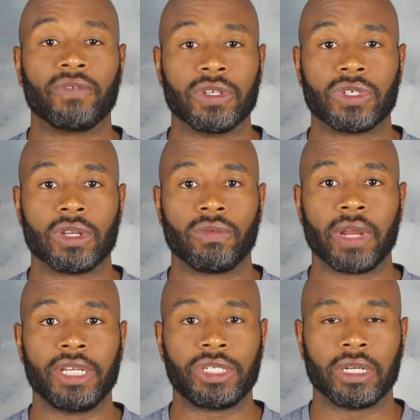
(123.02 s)
of
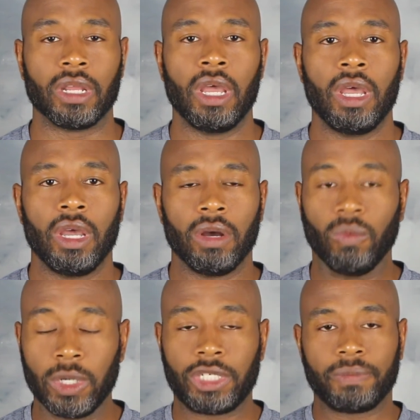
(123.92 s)
consideration,
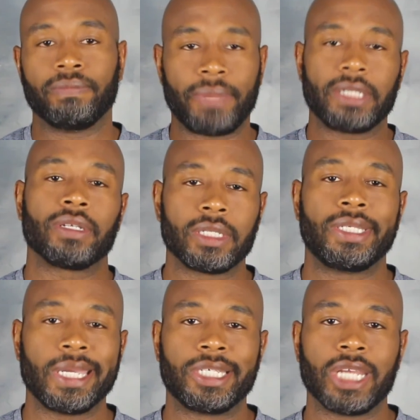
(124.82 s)
which basically
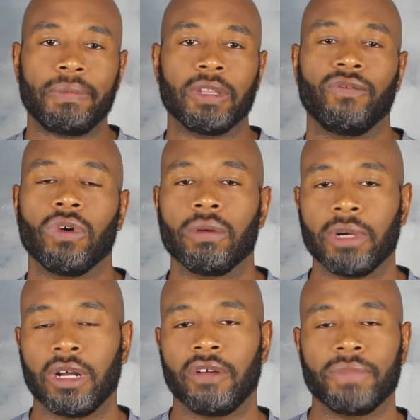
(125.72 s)
takes shape in the form
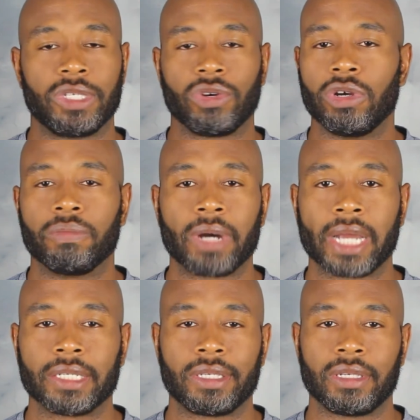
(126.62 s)
of material
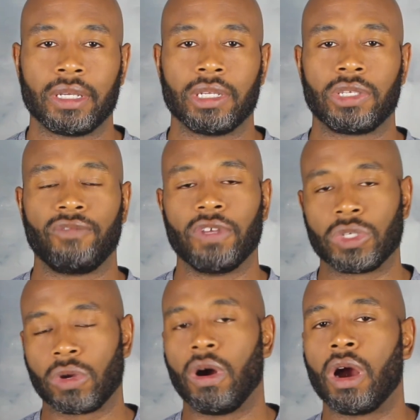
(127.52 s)
practices,
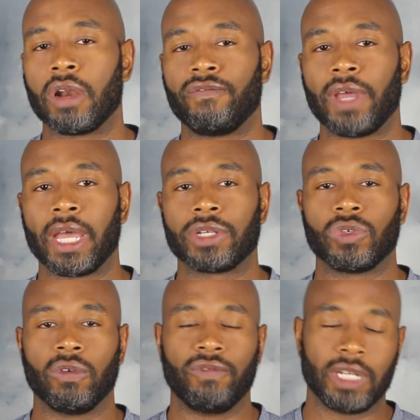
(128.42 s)
physical artifacts
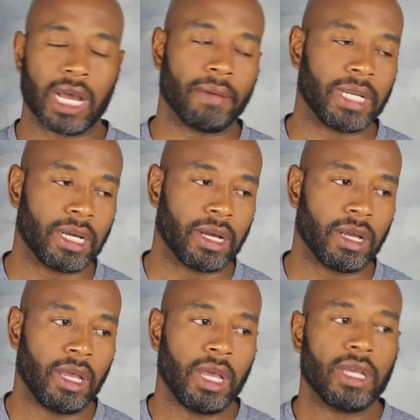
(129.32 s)
or
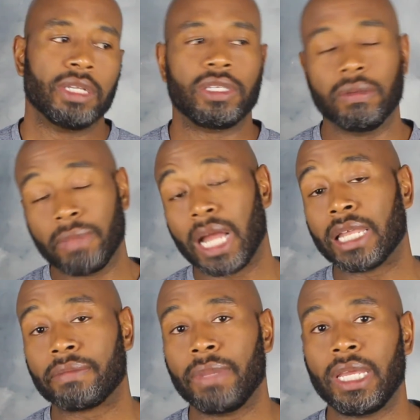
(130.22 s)
phenomena,
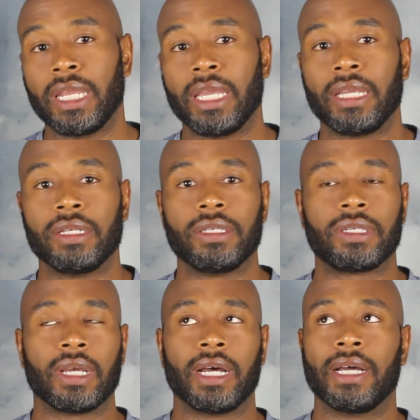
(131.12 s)
symbolic meanings,